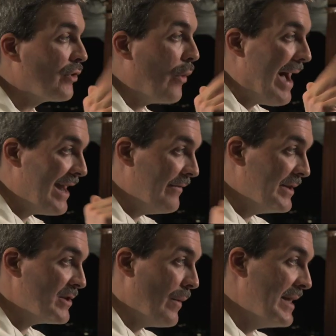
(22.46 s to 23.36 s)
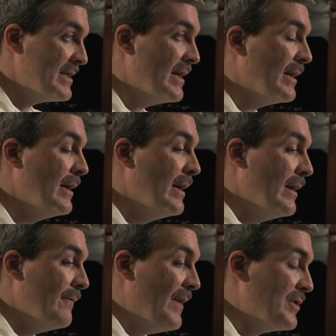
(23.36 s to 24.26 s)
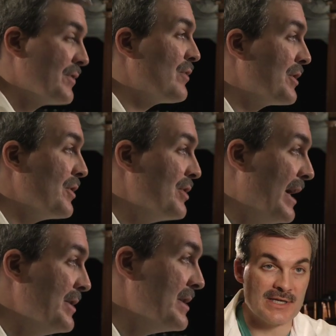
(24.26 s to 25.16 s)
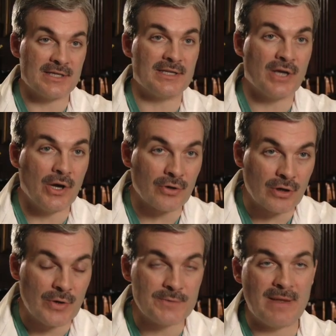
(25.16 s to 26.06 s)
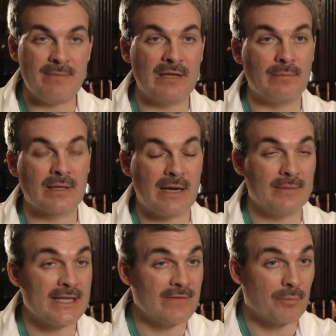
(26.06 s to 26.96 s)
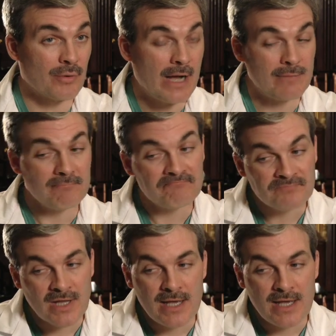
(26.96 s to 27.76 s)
grow out of it. So as the facial structure changes, as the tongue grows, maybe it'll become less of a problem.